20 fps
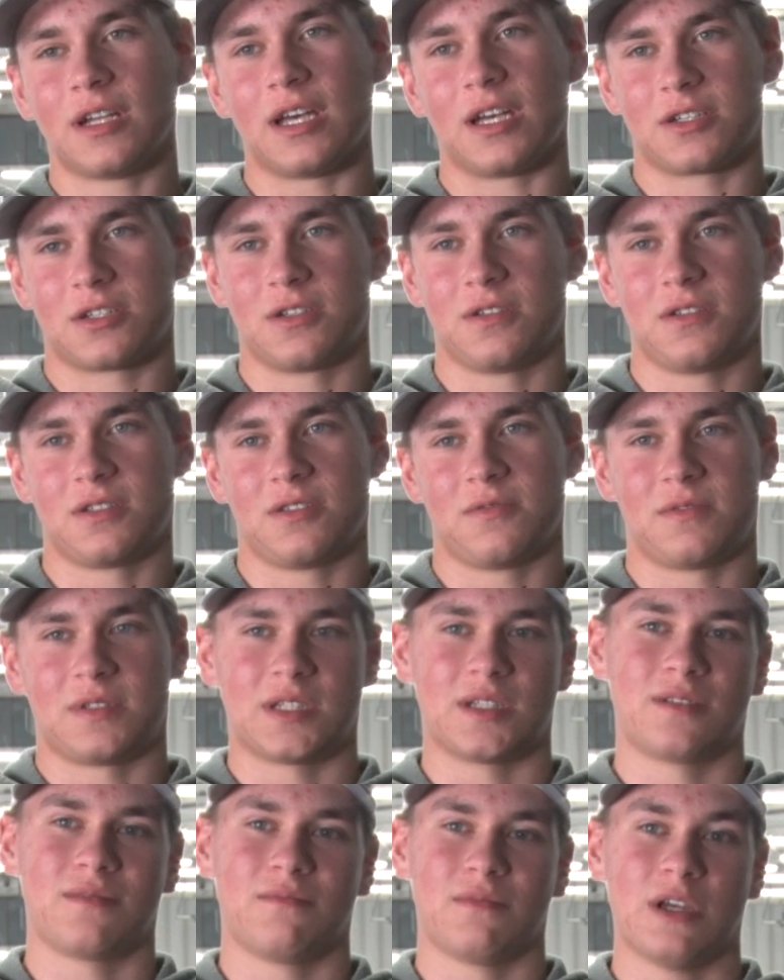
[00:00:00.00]
to nationals
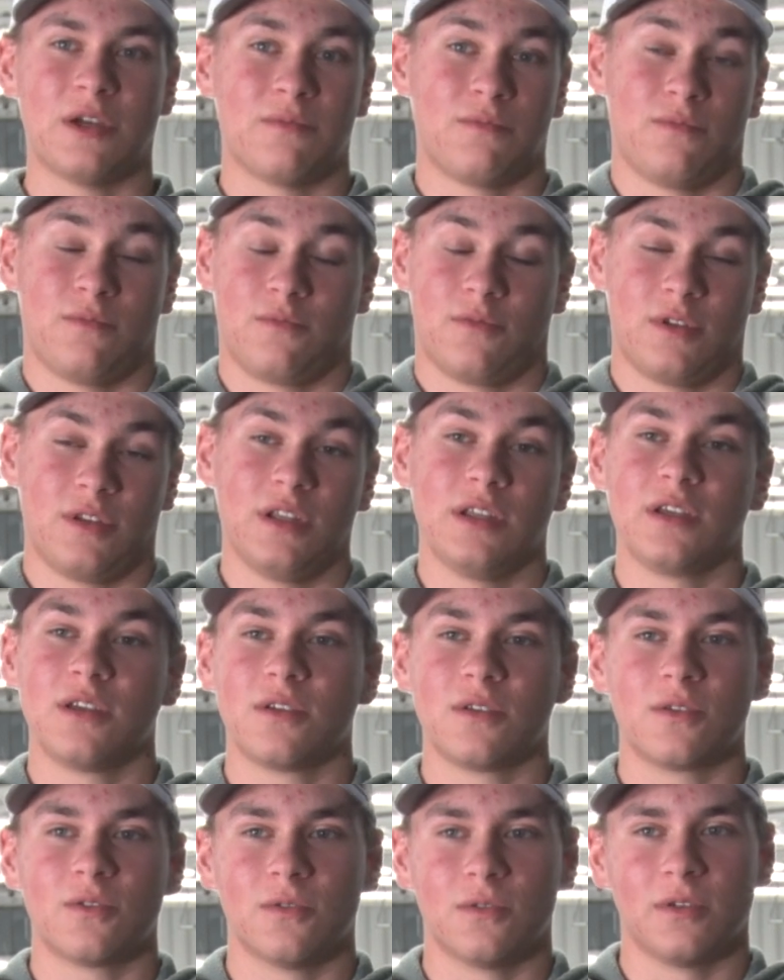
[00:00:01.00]
was a really
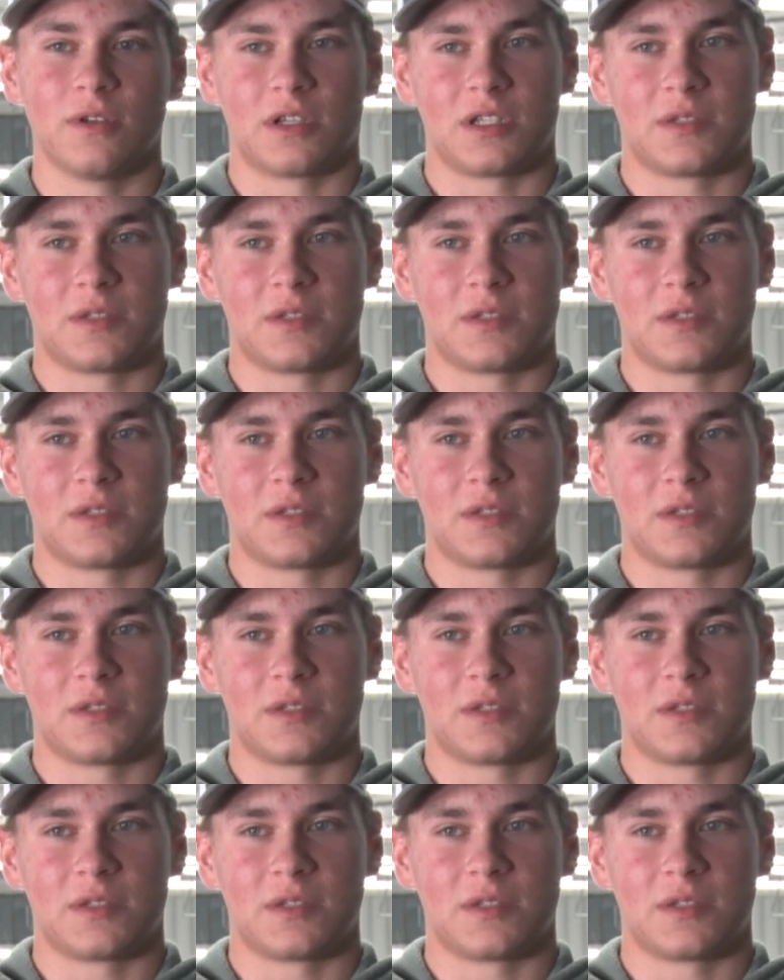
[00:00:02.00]
cool